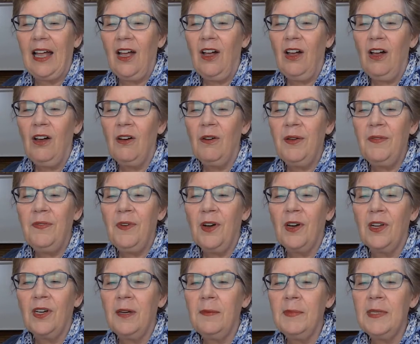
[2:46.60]
Oh,
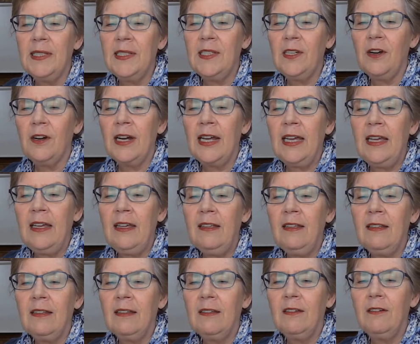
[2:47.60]
Yvonne, I'm sorry.
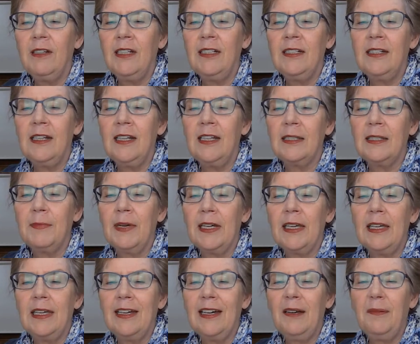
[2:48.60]
Your internet's
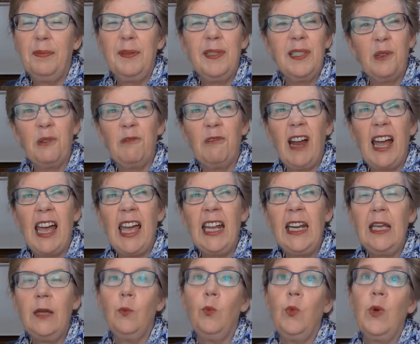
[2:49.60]
mucking up. Is it
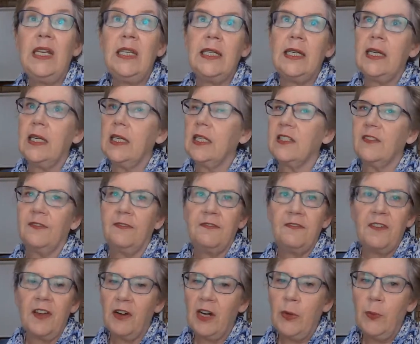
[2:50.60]
rainy? Windy? It's
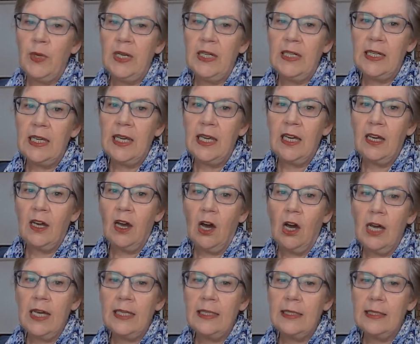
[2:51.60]
very windy here,
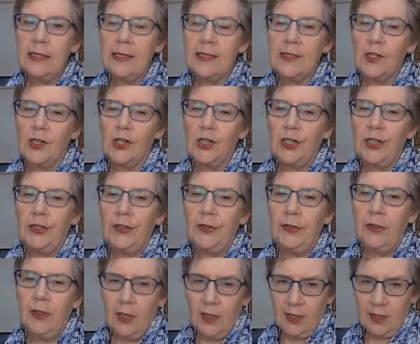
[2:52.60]
guys. So
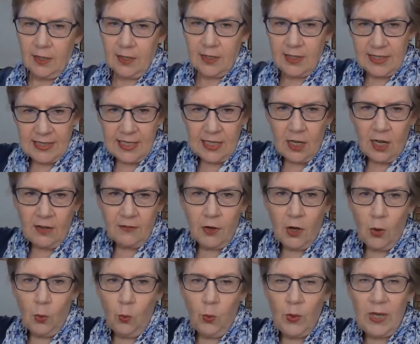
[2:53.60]
you can see I've
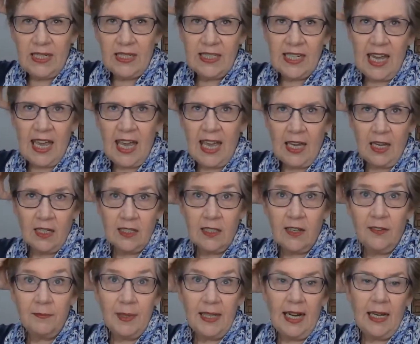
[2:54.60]
got wind hair because
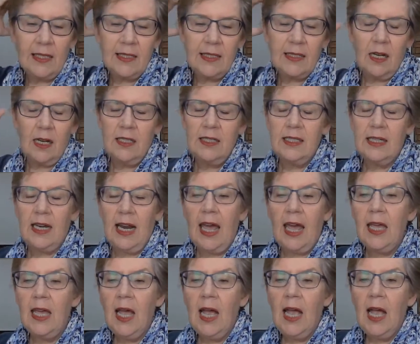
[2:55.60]
I've been outside
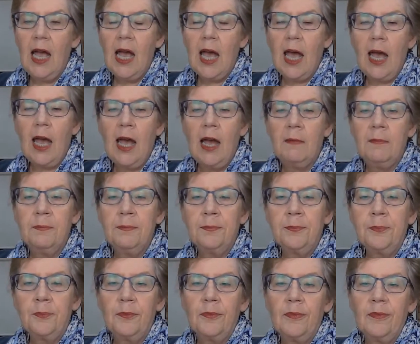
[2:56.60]
today.
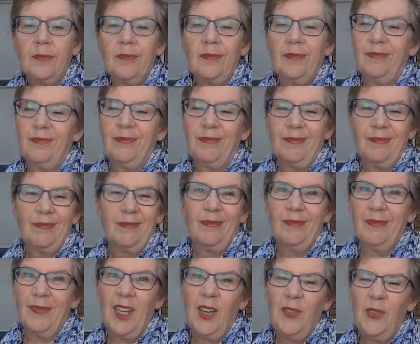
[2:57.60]

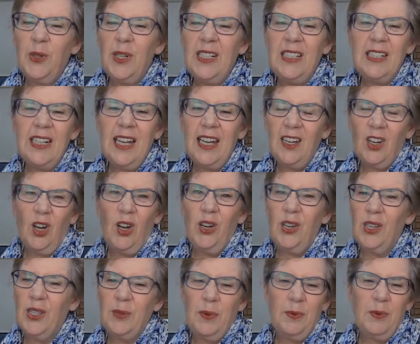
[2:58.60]
If your internet
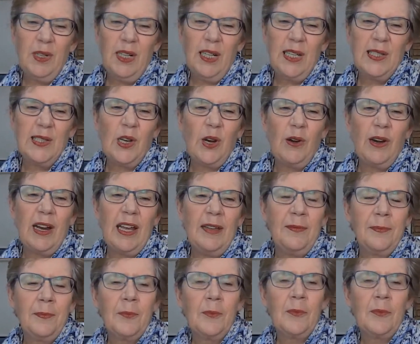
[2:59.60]
goes, we're really sorry.